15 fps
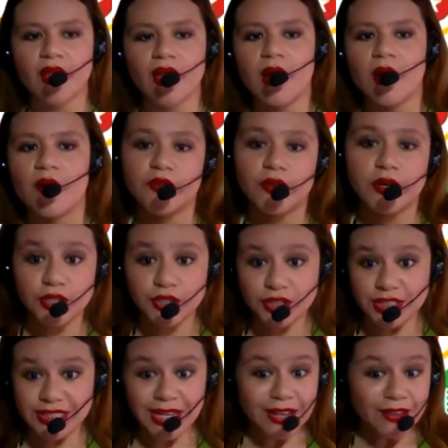For your
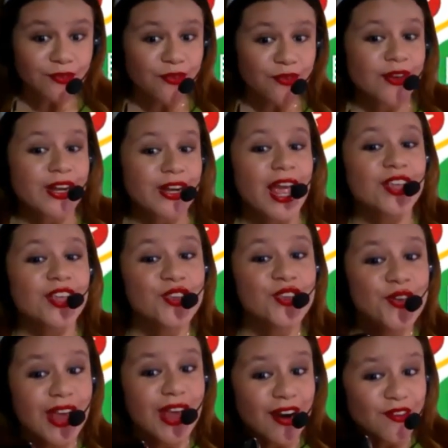cell phone, you
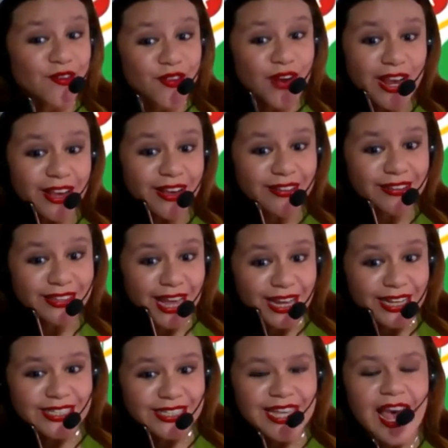can
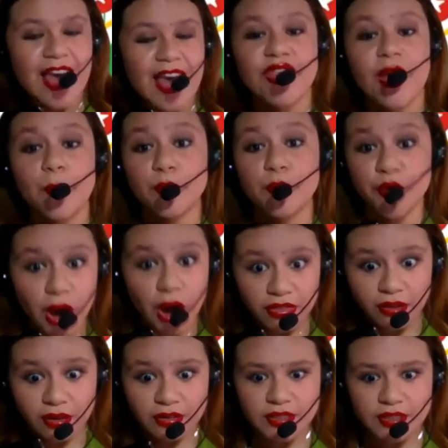recognize the
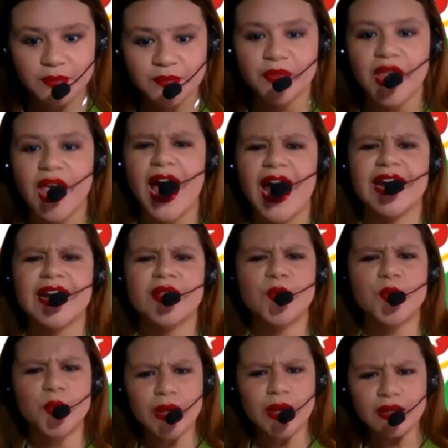product and it
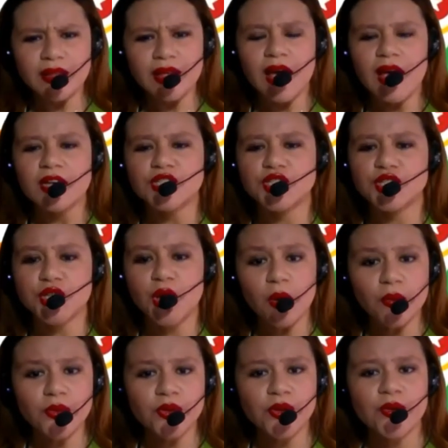will show
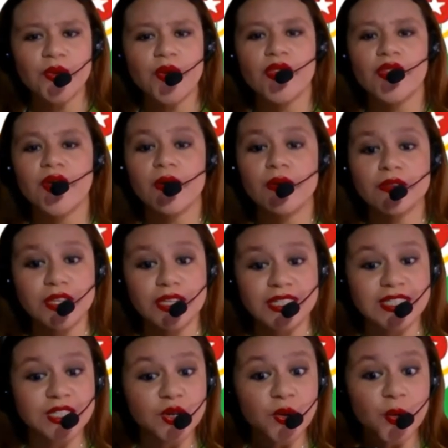you on the
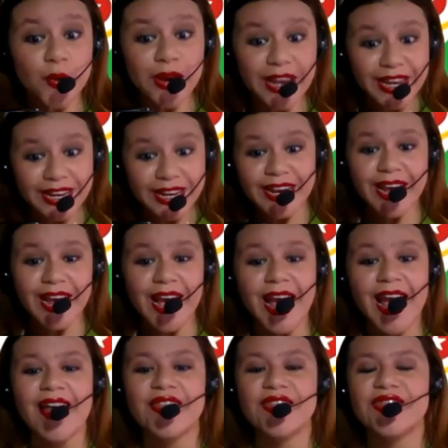screen
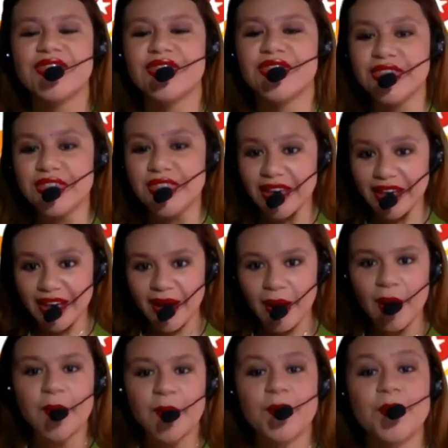the
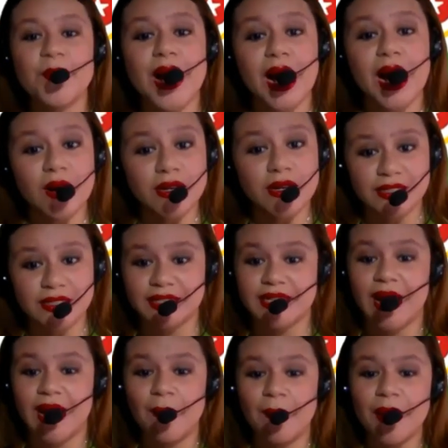
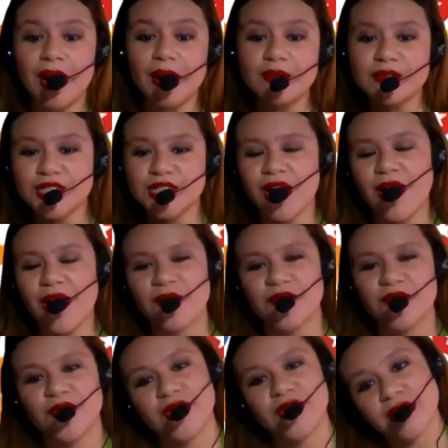amount of
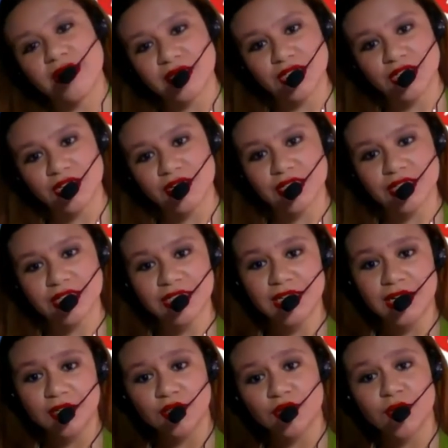the charge that
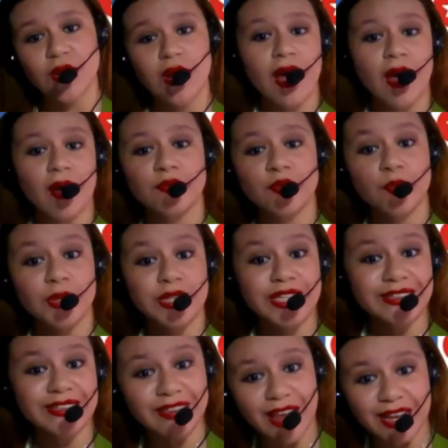you have with the
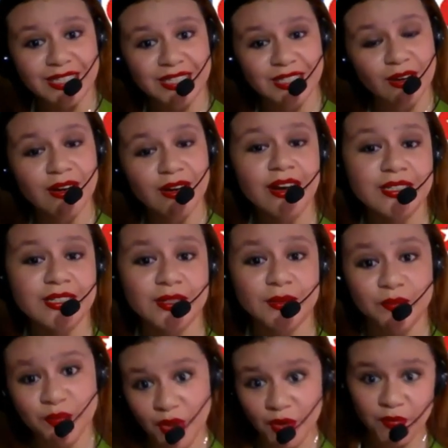tax and
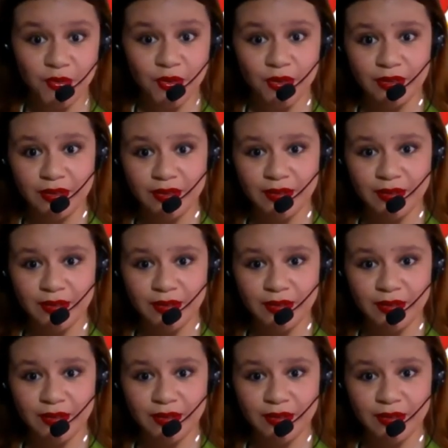the bill.